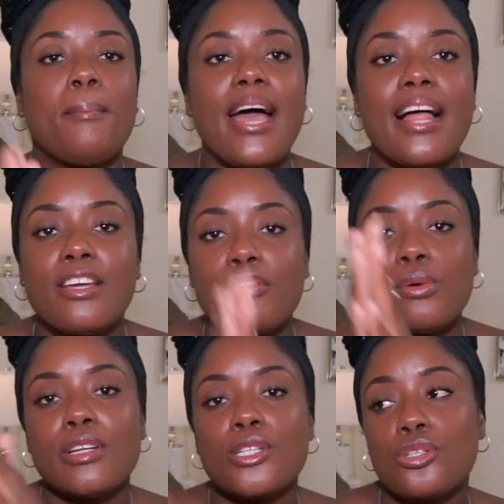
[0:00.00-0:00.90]
bell if
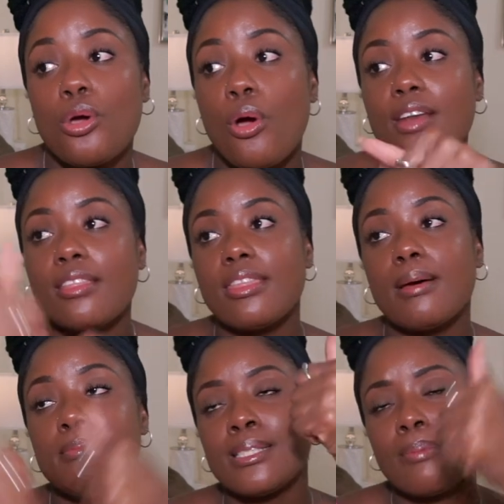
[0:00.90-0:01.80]
you enjoyed
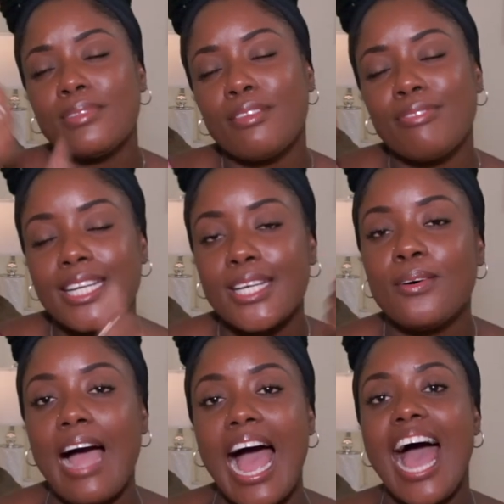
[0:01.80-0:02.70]
thumbs up the video
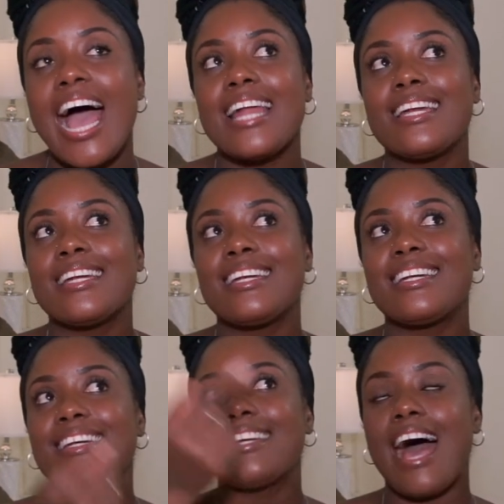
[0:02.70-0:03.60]

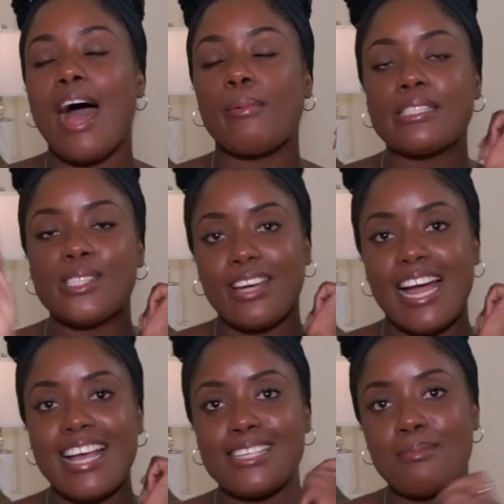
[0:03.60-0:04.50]
and I will see you
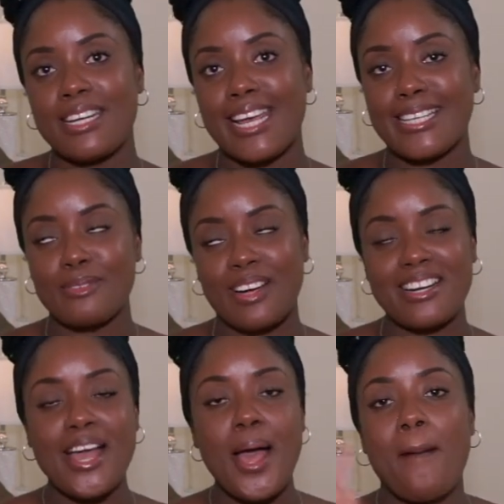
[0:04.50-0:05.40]
guys in my next one
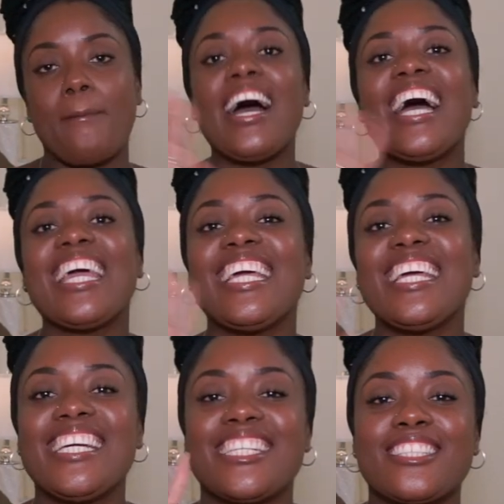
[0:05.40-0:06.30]
Bye!